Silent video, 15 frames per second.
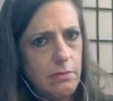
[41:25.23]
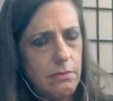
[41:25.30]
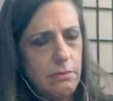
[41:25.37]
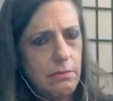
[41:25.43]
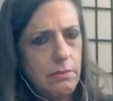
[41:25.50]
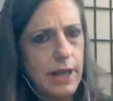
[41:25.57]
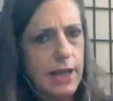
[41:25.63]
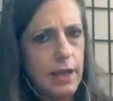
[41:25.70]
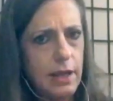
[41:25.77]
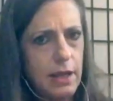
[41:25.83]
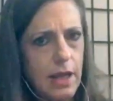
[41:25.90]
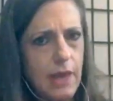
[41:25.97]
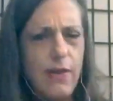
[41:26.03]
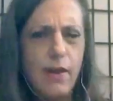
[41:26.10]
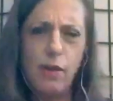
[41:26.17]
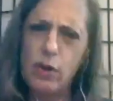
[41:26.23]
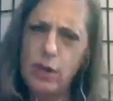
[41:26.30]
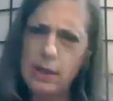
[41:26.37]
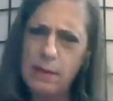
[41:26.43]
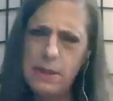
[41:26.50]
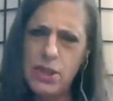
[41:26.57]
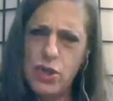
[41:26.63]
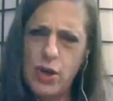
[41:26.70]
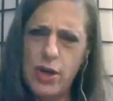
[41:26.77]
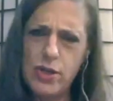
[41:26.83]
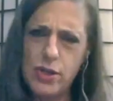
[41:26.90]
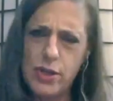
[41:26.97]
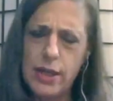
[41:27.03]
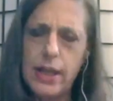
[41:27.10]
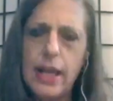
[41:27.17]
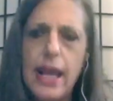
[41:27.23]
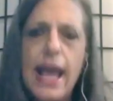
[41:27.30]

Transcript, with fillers: Like, and they'll look at me strangely.